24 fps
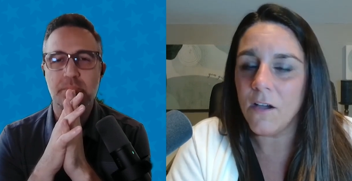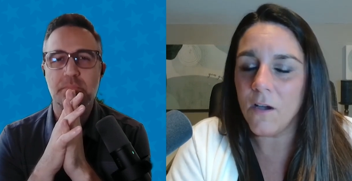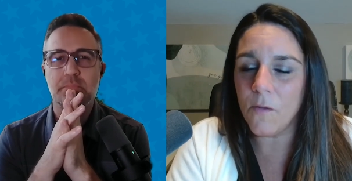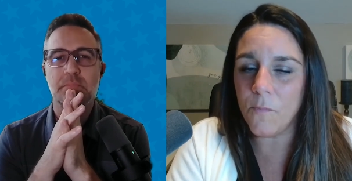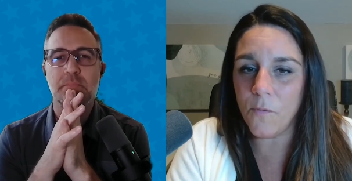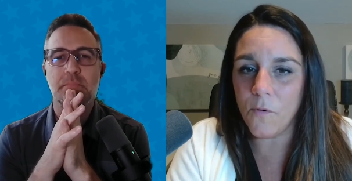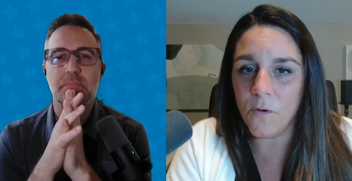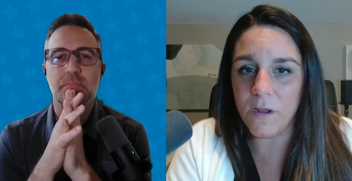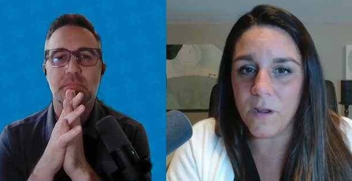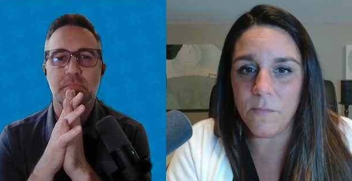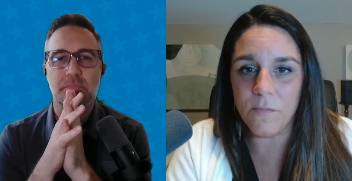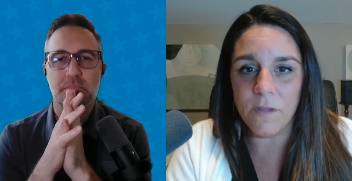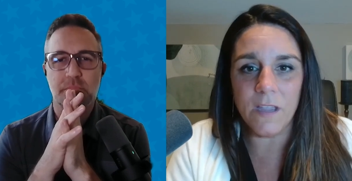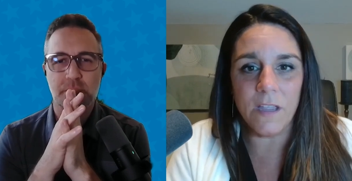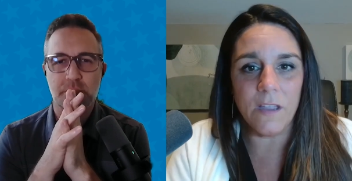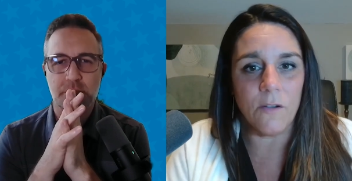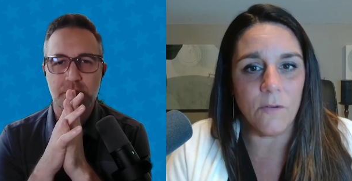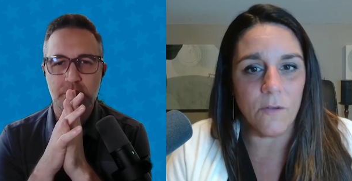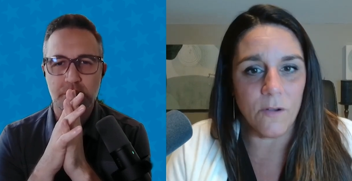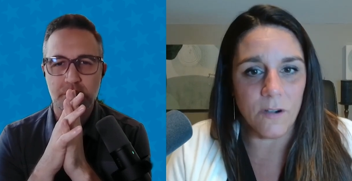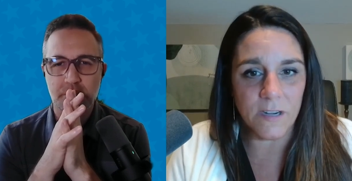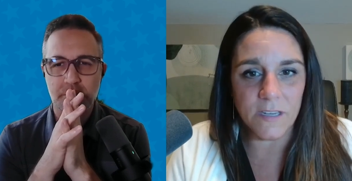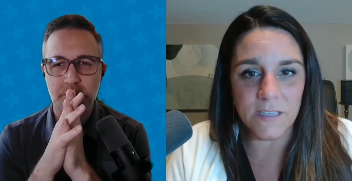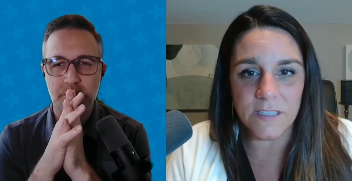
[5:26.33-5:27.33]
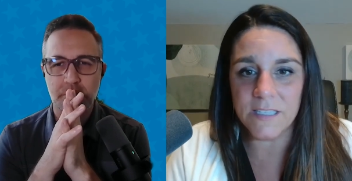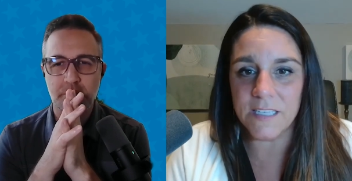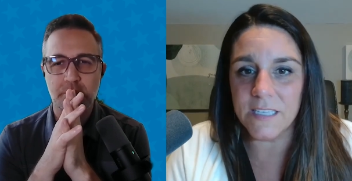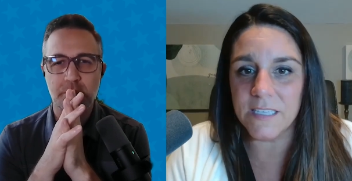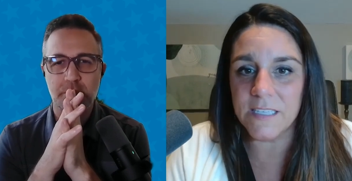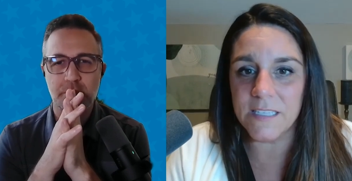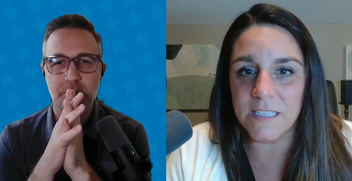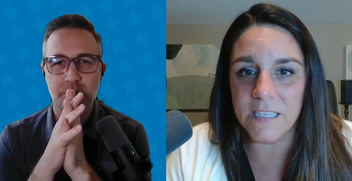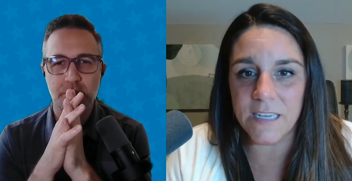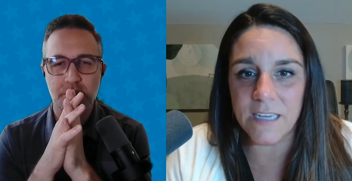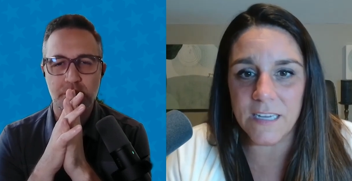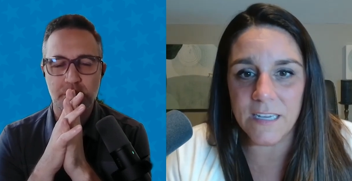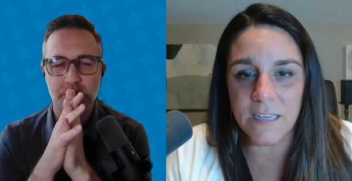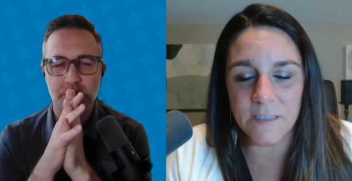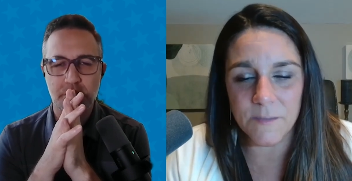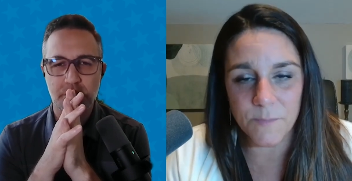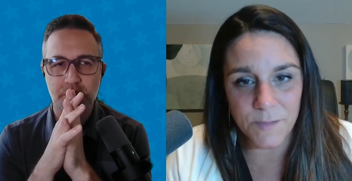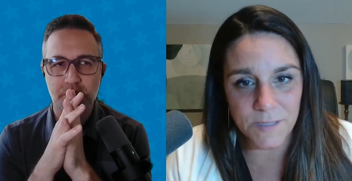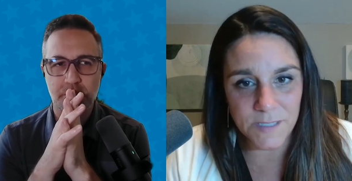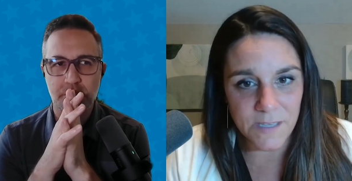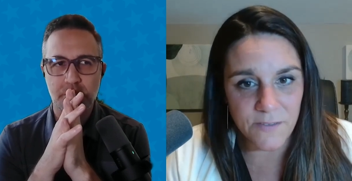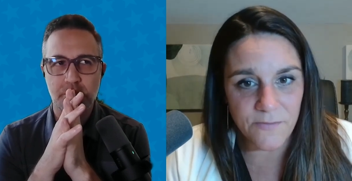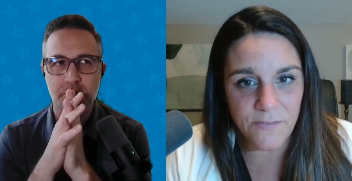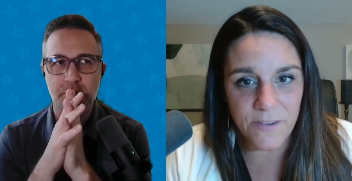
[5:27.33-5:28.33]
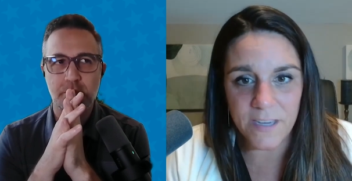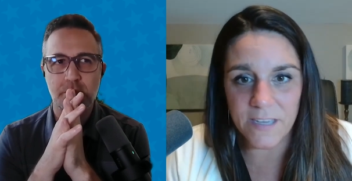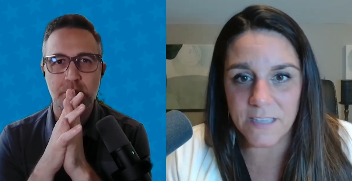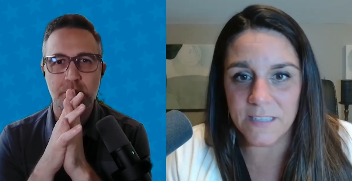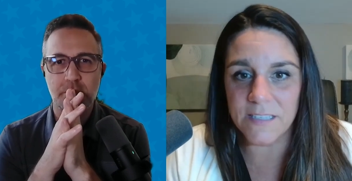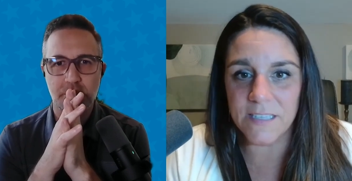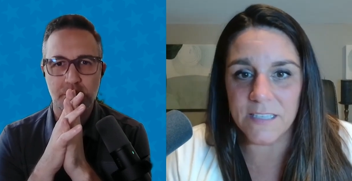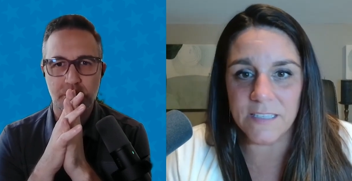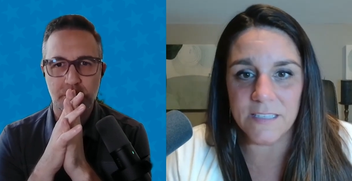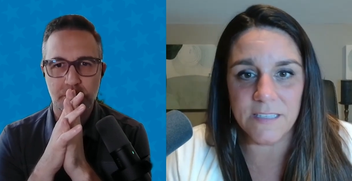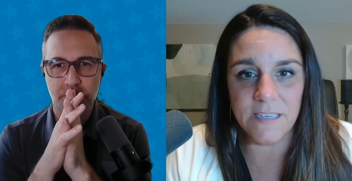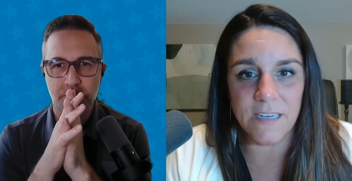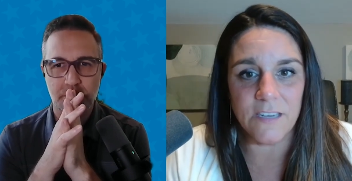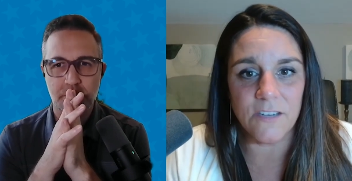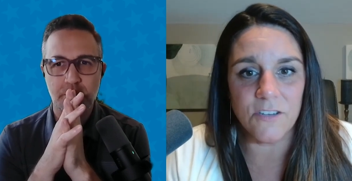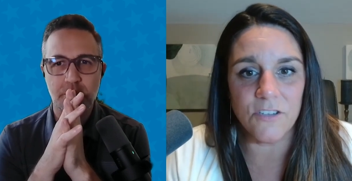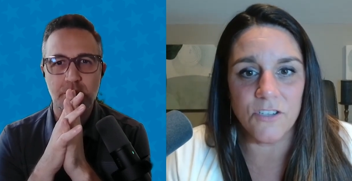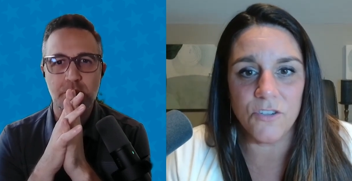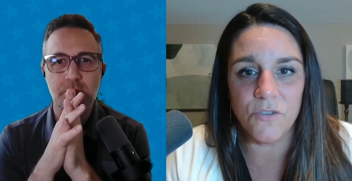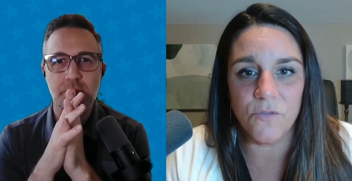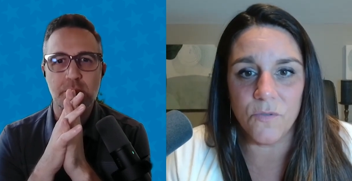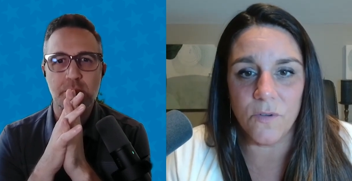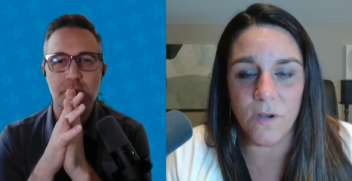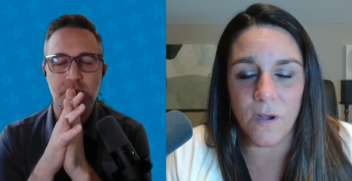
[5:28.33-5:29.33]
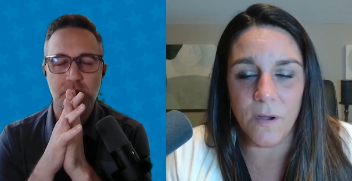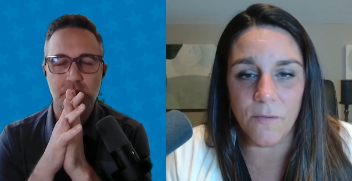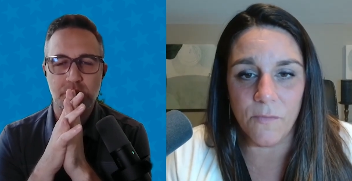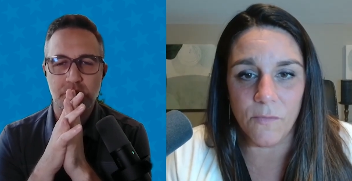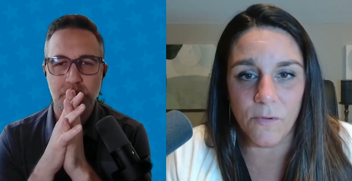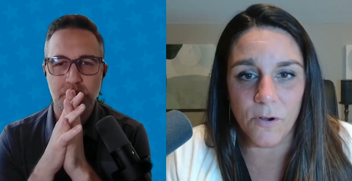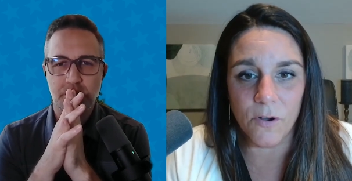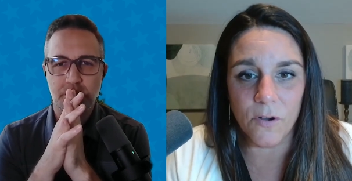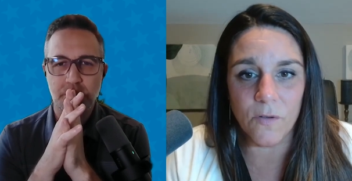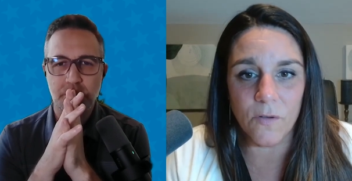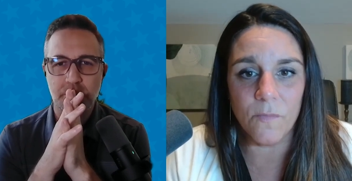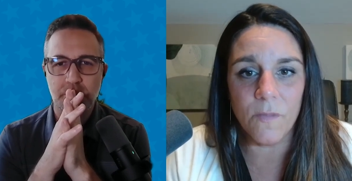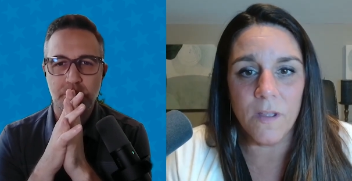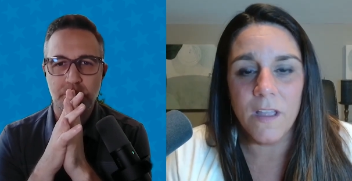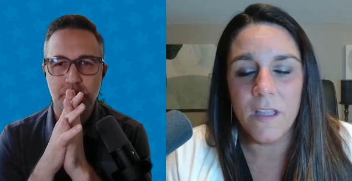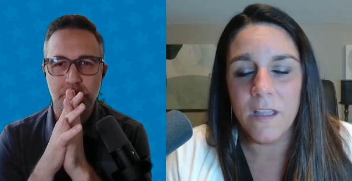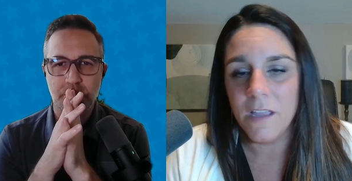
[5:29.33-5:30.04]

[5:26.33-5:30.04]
Speaker 1: appointment or an assistant, a specific assistant to a room.